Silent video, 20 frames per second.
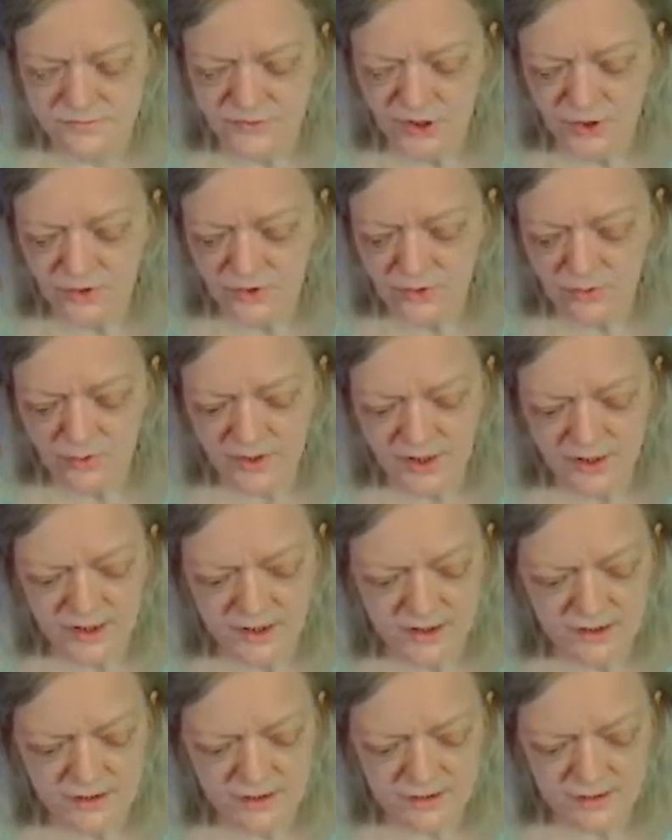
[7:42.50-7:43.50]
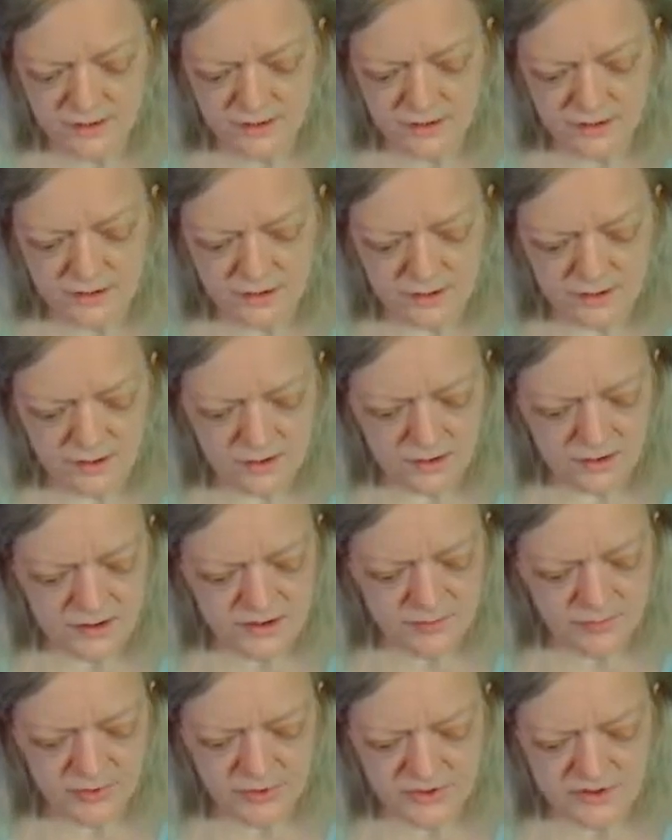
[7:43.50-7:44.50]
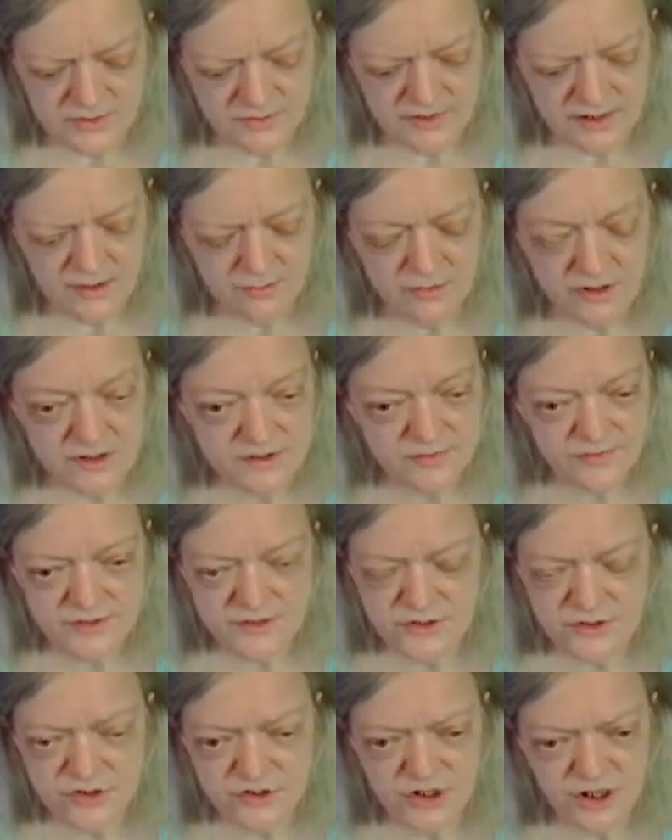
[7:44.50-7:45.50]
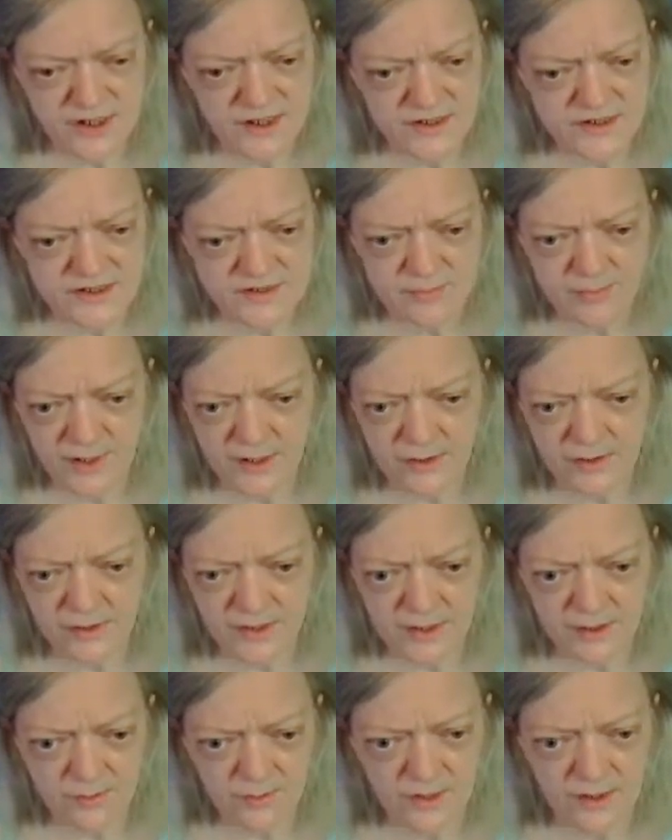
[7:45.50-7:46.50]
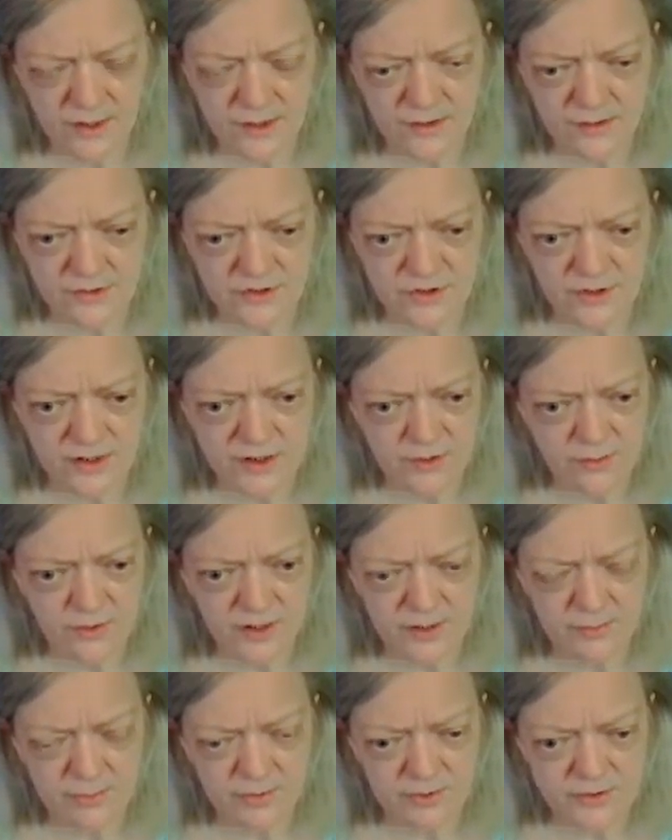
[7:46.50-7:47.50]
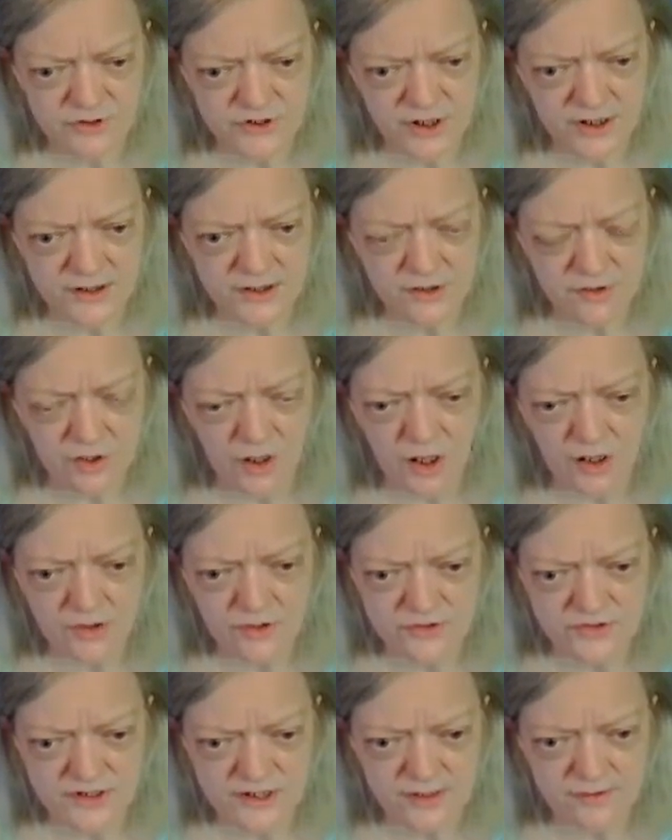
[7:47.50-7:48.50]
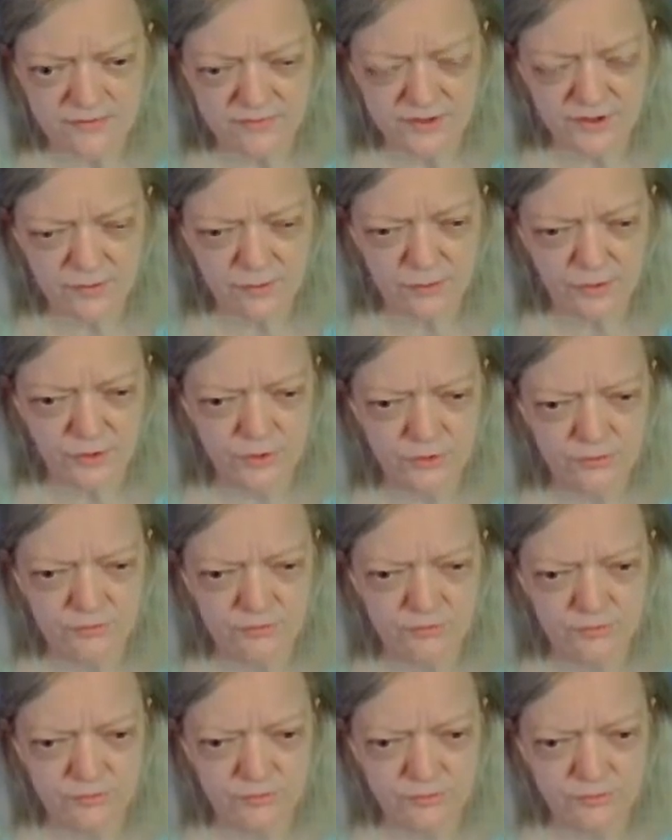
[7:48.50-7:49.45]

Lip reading: You know, the way supposedly him and his friends chased Mary around trying to rape her, and she had to lock herself in her room.